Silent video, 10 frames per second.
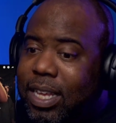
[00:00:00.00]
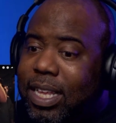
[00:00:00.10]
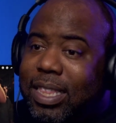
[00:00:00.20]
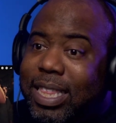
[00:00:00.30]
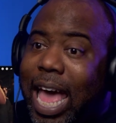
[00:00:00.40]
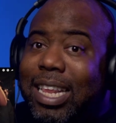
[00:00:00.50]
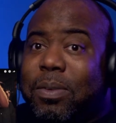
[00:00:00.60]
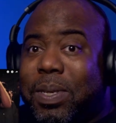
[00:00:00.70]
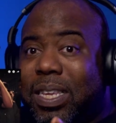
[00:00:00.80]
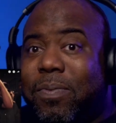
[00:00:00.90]
That
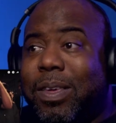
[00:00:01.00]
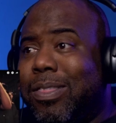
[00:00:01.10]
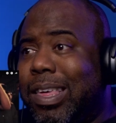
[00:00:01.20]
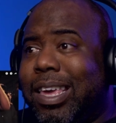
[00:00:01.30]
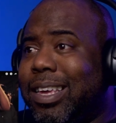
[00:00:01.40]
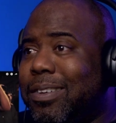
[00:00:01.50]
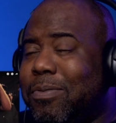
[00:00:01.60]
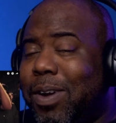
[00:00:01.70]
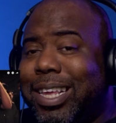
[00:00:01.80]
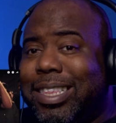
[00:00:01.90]
specific thing
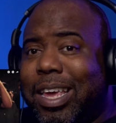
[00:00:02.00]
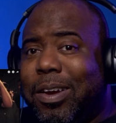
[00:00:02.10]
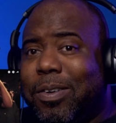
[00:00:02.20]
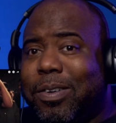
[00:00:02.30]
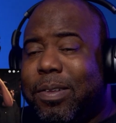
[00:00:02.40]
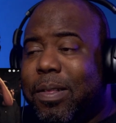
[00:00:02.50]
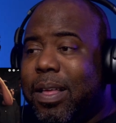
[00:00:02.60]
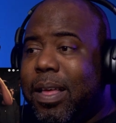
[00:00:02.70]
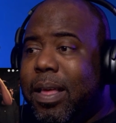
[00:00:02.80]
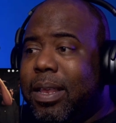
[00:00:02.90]
right there
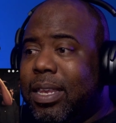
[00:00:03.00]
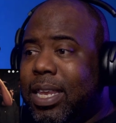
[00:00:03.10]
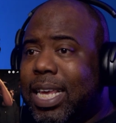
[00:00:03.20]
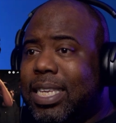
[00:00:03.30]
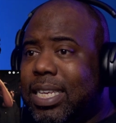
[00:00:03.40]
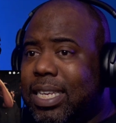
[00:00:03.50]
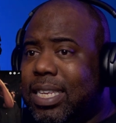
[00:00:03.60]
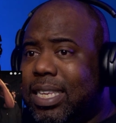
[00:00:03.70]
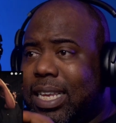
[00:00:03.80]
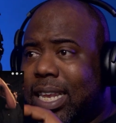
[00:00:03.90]

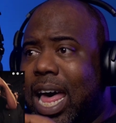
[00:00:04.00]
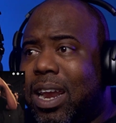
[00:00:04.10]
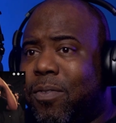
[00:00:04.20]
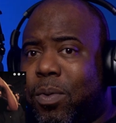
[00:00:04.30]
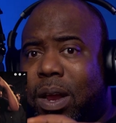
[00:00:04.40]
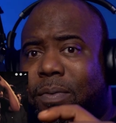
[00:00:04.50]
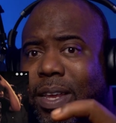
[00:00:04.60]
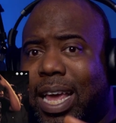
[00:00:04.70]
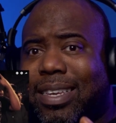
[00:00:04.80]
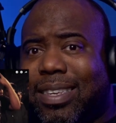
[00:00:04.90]
lessens a lot of whatever
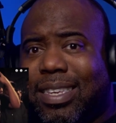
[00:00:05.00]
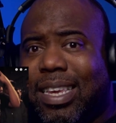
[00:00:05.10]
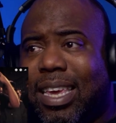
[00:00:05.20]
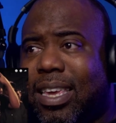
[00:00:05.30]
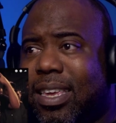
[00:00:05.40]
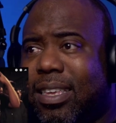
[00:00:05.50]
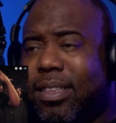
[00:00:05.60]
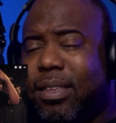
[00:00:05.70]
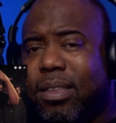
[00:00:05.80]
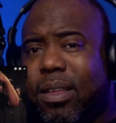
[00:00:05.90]
he has to say.
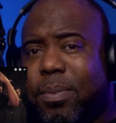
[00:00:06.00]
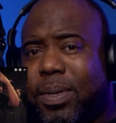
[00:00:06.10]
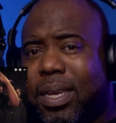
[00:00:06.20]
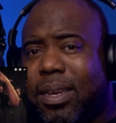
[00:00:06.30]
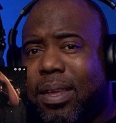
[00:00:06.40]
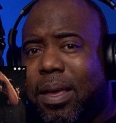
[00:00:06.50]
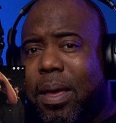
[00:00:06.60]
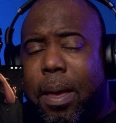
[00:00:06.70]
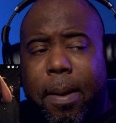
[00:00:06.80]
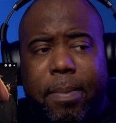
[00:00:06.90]
You know what I'm saying?
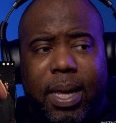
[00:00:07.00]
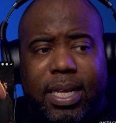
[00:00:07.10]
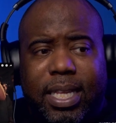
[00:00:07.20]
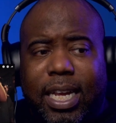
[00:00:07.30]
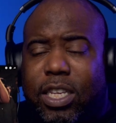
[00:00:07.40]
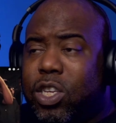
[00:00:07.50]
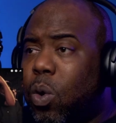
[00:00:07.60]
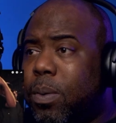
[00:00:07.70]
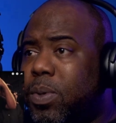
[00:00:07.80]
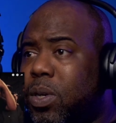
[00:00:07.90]
Because that's
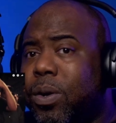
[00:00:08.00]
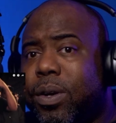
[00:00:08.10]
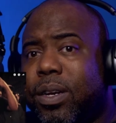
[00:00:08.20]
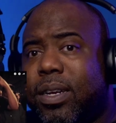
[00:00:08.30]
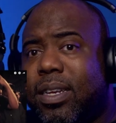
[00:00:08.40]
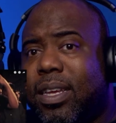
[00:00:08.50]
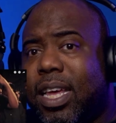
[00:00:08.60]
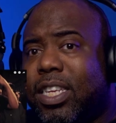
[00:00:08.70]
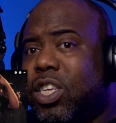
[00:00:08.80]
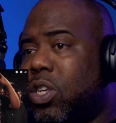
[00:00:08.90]
so absurd.
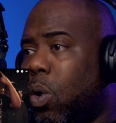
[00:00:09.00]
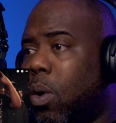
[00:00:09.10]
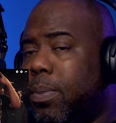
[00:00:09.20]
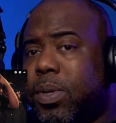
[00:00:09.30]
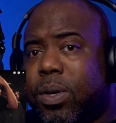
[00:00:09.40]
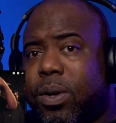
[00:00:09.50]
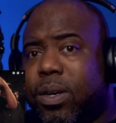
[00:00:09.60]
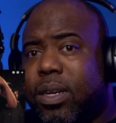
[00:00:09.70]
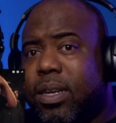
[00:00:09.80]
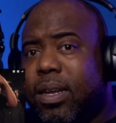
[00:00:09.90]
It's so
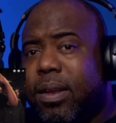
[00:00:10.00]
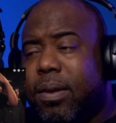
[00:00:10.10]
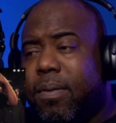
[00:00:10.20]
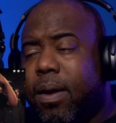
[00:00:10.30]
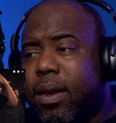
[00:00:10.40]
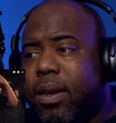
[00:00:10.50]
absurd, right?